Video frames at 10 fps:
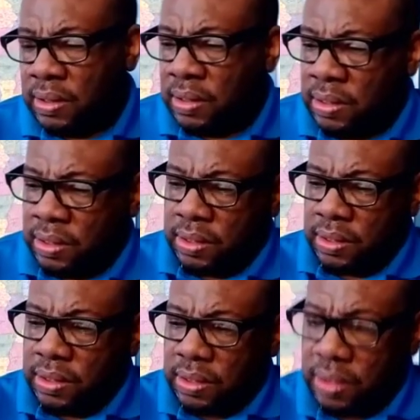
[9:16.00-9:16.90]

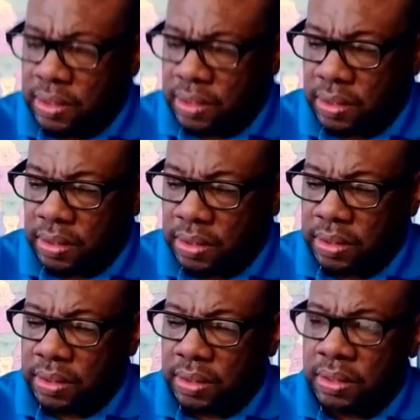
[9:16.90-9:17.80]

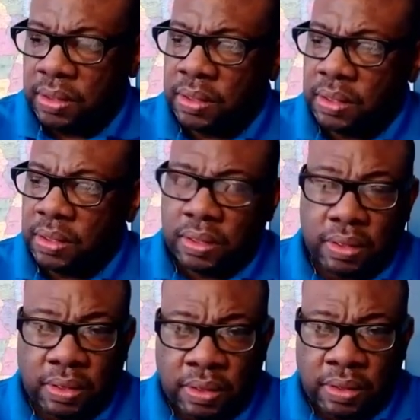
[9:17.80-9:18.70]

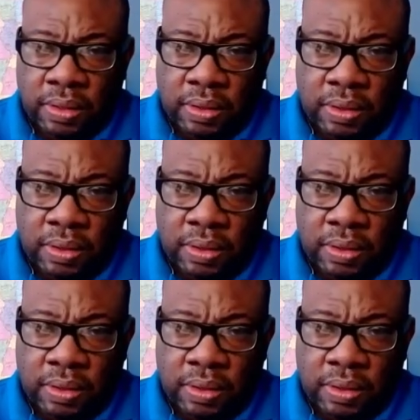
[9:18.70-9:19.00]
(not speaking)